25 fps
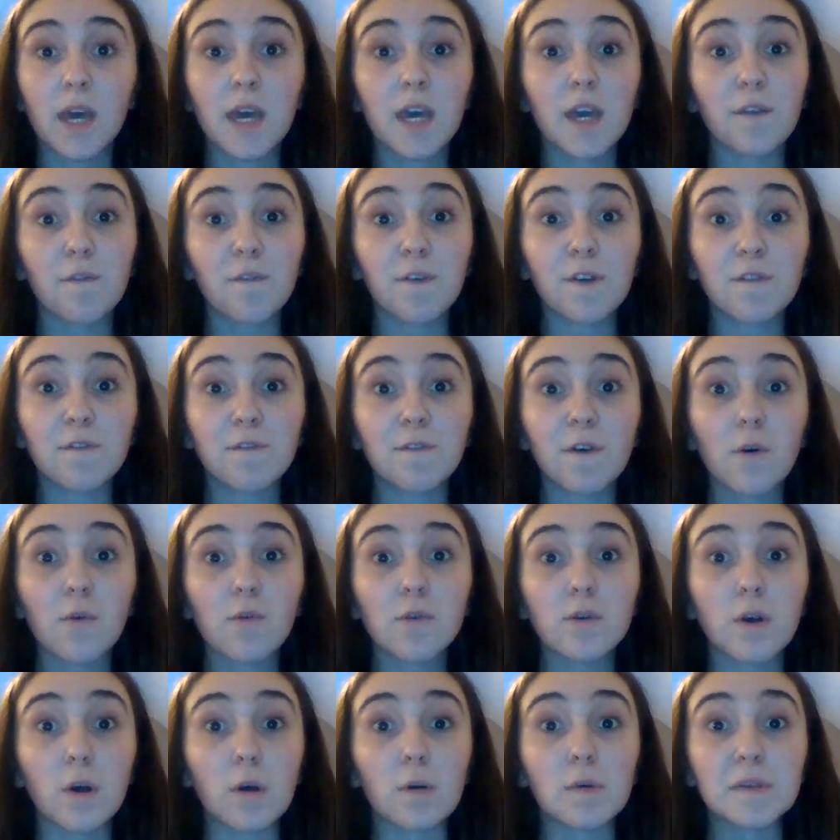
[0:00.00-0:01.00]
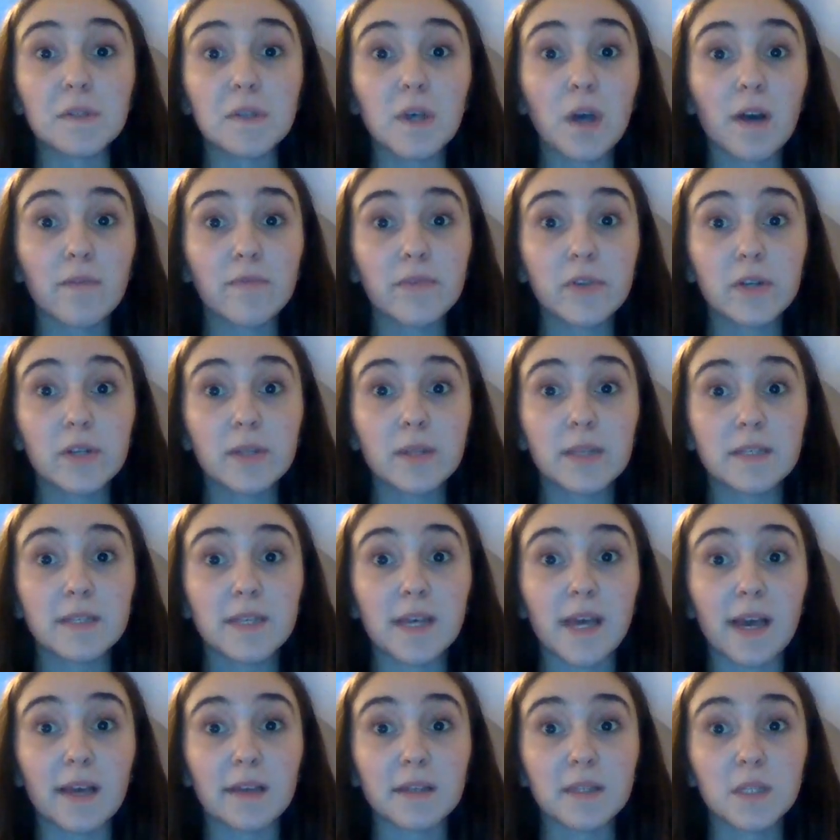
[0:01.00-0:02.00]
If your phone goes off during the
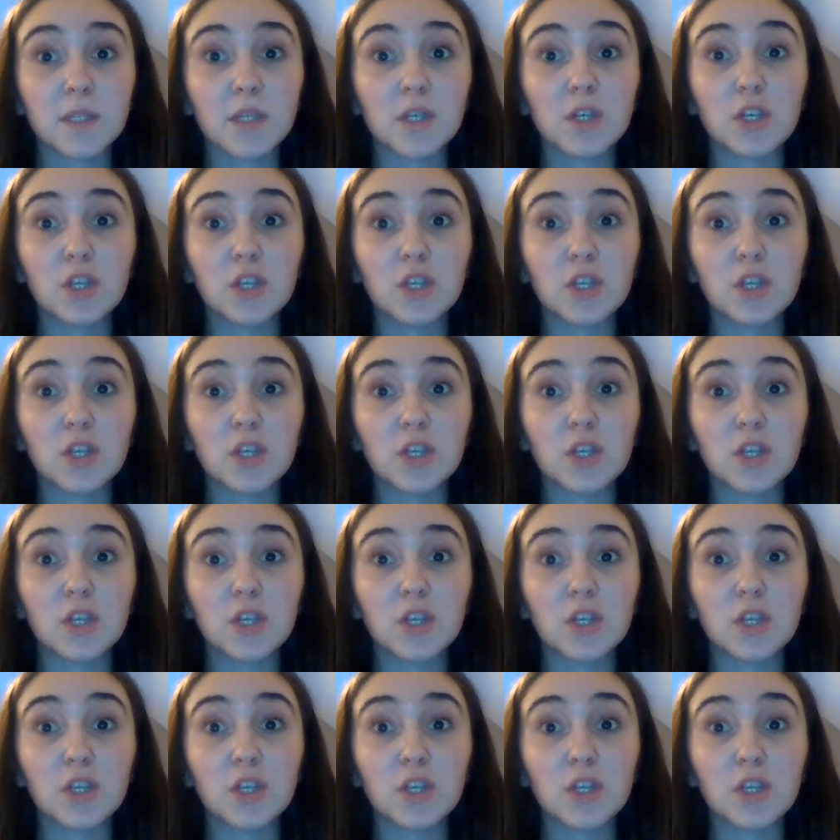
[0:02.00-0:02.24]
test,